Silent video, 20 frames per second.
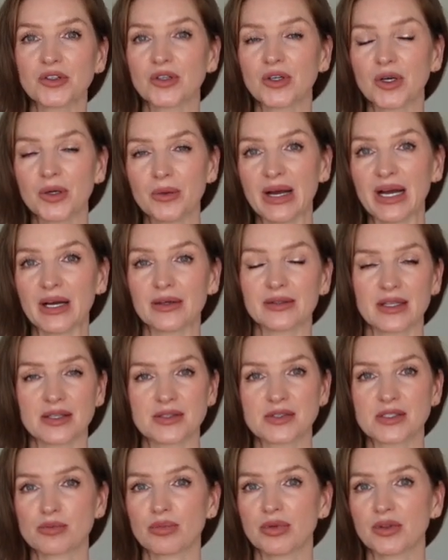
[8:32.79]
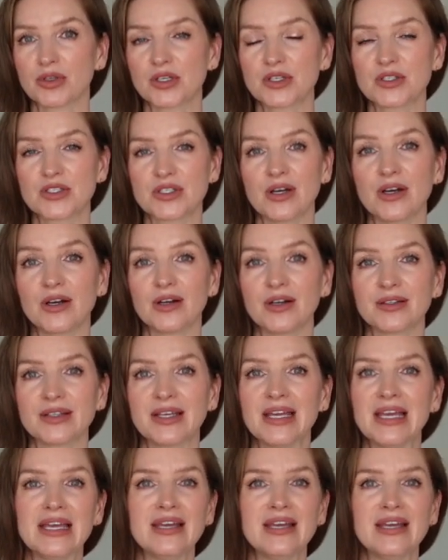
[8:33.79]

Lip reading: go out and splurge on